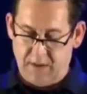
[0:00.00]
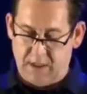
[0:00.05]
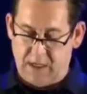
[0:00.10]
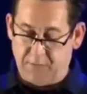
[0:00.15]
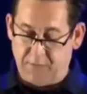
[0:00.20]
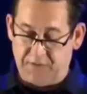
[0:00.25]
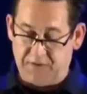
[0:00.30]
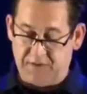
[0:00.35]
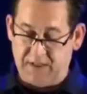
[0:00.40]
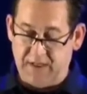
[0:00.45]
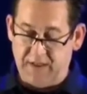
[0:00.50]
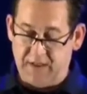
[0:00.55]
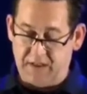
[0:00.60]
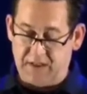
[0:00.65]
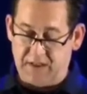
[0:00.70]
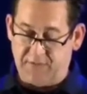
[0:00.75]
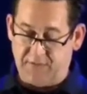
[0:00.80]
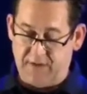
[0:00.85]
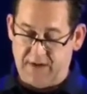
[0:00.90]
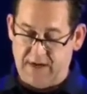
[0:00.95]
I will say this
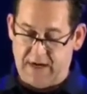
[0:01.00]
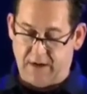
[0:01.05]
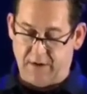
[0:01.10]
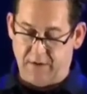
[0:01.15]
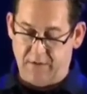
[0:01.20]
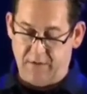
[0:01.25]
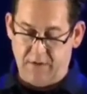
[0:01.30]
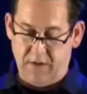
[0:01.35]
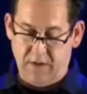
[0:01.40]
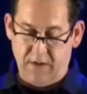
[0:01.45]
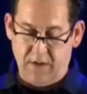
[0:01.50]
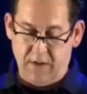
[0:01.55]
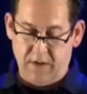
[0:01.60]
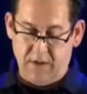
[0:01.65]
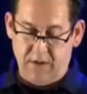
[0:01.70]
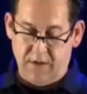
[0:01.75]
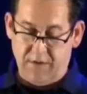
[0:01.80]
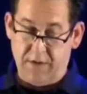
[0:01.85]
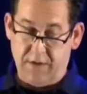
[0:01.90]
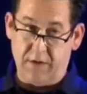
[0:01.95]
for now.
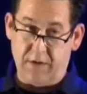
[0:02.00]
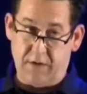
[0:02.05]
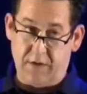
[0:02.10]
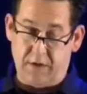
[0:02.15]
There